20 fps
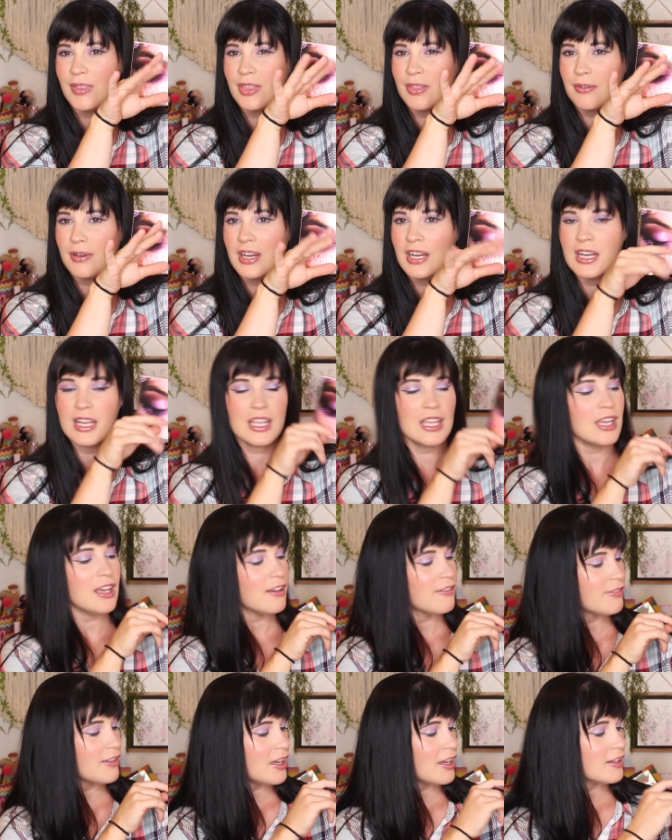3D
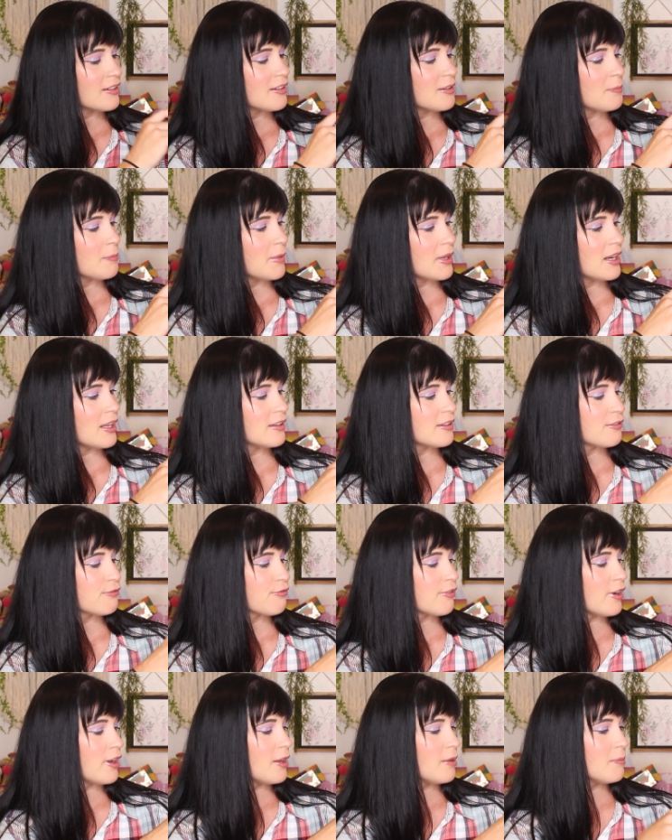effect but it's
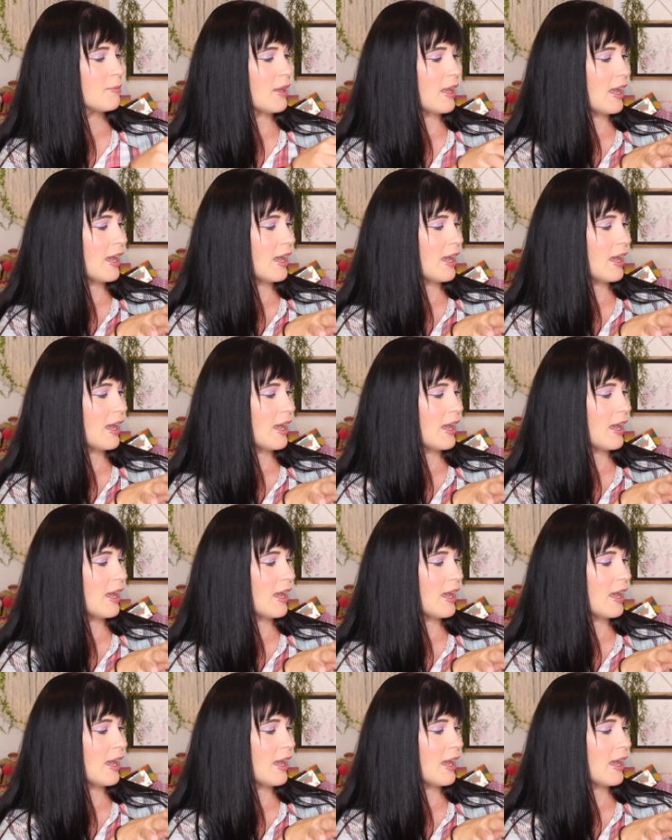from